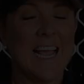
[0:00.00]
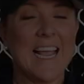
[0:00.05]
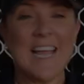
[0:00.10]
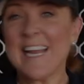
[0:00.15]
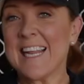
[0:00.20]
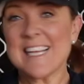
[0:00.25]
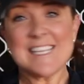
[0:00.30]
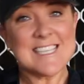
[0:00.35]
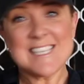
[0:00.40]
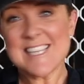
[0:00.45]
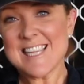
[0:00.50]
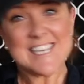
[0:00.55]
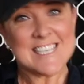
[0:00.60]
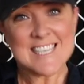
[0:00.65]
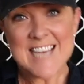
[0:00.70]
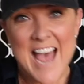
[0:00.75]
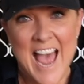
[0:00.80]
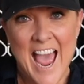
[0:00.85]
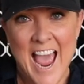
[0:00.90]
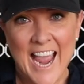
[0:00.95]
It is the
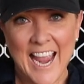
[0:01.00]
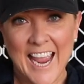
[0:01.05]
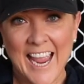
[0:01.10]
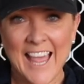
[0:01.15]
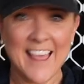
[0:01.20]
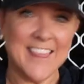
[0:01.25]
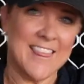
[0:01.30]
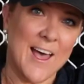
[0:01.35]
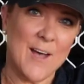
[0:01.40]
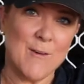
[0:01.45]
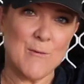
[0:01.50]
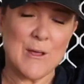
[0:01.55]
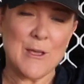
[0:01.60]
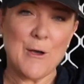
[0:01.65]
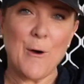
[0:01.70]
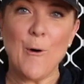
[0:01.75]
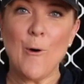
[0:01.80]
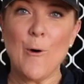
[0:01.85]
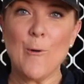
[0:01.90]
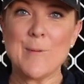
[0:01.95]
day that
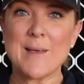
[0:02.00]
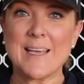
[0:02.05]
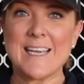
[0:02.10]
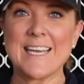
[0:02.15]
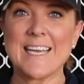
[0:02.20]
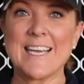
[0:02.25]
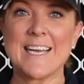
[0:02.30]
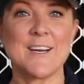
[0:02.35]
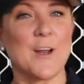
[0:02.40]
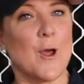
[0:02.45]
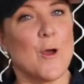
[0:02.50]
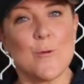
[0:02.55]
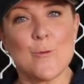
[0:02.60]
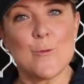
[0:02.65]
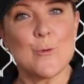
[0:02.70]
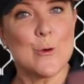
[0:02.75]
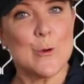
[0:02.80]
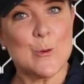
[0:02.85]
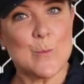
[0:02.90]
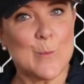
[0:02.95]
we all begin.
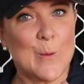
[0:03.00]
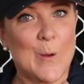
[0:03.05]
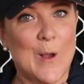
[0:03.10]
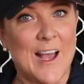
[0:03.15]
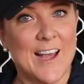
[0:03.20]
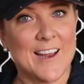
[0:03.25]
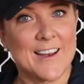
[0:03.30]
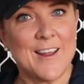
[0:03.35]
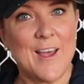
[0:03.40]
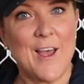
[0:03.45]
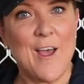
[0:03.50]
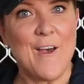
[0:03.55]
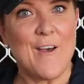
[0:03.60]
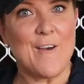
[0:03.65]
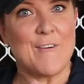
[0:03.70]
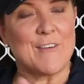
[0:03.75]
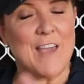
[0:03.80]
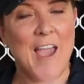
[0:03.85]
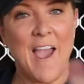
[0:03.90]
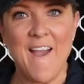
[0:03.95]
Room one
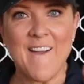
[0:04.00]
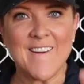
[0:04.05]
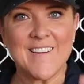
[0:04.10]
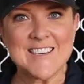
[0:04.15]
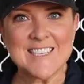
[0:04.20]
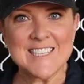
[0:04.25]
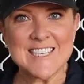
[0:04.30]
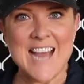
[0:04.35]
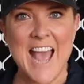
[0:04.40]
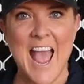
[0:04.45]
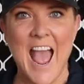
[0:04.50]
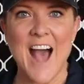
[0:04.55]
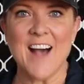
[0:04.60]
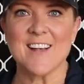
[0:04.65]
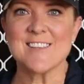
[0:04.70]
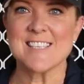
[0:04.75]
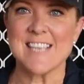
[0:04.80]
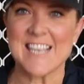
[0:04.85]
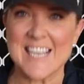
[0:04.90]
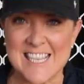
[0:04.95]
of Carrington
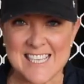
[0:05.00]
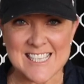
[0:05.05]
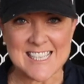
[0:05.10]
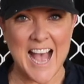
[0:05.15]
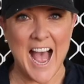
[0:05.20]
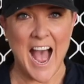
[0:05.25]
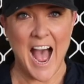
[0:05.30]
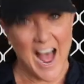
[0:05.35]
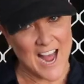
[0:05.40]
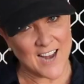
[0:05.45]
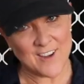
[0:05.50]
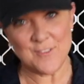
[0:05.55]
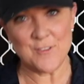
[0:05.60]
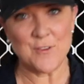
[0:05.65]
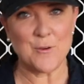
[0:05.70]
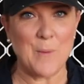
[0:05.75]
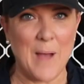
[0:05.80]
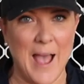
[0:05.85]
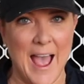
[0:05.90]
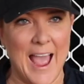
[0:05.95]
House is
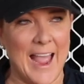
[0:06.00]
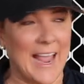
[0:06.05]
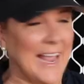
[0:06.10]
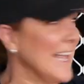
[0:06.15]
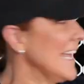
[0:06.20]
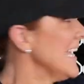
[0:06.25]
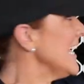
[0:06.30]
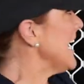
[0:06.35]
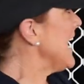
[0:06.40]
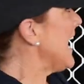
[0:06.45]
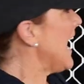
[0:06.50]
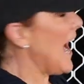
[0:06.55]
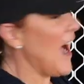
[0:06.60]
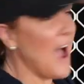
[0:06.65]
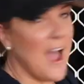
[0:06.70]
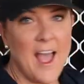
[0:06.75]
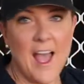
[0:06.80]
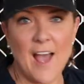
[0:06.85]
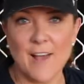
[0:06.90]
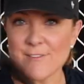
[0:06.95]
underway.
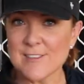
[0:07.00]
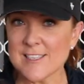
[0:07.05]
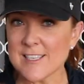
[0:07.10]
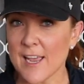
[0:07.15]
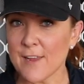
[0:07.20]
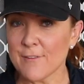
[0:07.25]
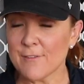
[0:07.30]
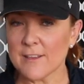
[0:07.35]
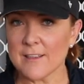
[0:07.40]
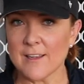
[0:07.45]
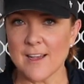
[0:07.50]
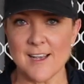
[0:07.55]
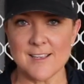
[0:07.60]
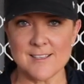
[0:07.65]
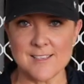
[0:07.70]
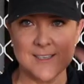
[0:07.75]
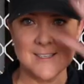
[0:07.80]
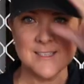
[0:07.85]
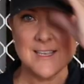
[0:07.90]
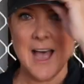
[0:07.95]
I have safety
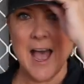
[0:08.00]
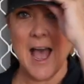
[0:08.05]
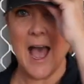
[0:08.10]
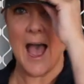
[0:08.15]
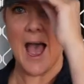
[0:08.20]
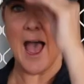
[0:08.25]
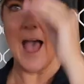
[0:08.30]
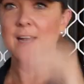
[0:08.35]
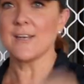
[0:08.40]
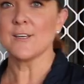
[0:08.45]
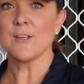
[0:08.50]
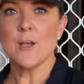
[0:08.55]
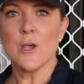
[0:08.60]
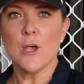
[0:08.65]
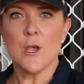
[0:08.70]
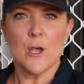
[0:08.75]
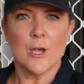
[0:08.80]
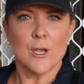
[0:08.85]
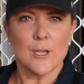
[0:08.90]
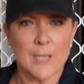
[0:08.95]
glasses, hat,
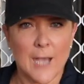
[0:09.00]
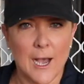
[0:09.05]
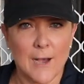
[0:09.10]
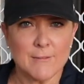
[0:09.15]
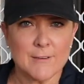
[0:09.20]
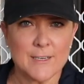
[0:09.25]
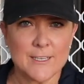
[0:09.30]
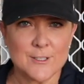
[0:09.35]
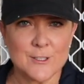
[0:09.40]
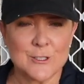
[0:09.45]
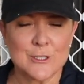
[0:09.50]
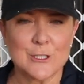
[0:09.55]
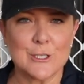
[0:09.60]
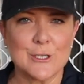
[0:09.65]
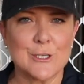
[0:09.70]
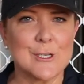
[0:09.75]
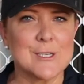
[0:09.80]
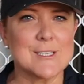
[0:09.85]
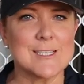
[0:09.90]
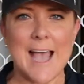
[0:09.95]
covered in
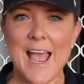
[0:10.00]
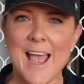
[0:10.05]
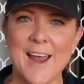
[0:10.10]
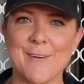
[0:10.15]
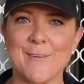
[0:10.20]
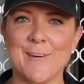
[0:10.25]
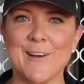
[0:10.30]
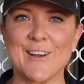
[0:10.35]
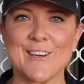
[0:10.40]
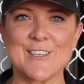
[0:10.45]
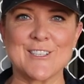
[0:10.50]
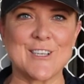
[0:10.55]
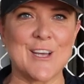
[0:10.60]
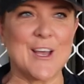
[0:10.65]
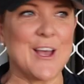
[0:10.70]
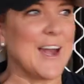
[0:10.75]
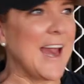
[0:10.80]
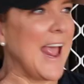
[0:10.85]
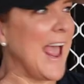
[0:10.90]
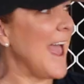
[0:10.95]
shoes and a work
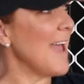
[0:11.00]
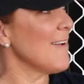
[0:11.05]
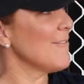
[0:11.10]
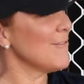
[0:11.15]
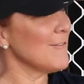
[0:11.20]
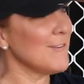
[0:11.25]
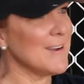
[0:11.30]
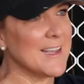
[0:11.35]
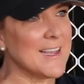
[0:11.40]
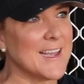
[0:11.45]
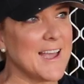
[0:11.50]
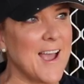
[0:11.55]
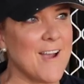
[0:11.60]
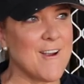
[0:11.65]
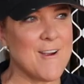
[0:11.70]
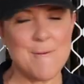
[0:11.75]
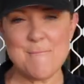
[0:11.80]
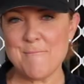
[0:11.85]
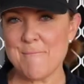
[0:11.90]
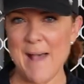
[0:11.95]
shirt and we
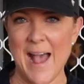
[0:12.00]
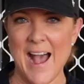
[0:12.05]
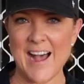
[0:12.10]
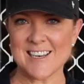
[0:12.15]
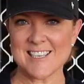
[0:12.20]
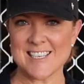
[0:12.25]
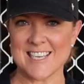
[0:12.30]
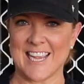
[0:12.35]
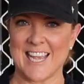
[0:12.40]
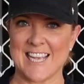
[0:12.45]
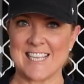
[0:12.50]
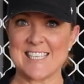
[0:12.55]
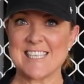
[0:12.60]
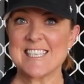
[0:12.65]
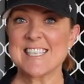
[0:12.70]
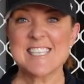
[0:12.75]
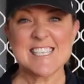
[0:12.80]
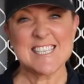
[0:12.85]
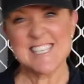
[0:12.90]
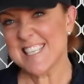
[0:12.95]
are about to get
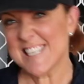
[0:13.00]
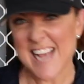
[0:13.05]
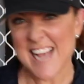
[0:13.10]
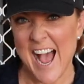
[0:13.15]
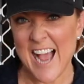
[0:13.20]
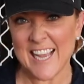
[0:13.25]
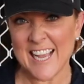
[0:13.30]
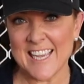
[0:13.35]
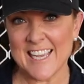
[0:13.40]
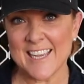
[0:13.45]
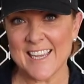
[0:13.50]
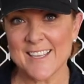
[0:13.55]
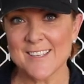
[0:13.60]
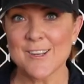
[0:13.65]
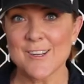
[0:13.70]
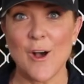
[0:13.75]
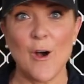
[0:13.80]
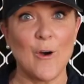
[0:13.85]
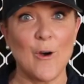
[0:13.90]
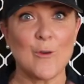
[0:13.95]
stuck
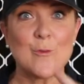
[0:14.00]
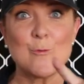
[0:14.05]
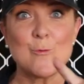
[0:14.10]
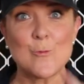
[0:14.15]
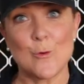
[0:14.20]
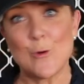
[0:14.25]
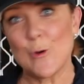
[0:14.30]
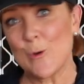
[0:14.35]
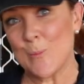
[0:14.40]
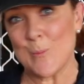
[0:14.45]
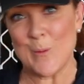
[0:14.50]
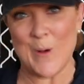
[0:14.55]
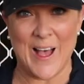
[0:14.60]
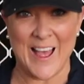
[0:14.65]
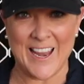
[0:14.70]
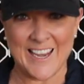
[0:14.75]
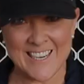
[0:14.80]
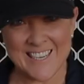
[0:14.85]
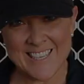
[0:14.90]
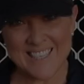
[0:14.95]
in on room
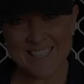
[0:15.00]
one.